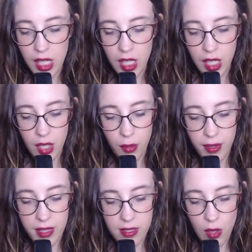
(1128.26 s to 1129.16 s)
with
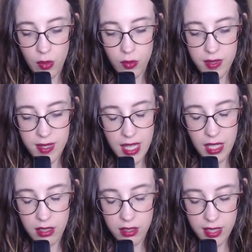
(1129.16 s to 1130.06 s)
his own sacred
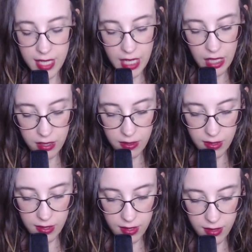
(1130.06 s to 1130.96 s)
tears.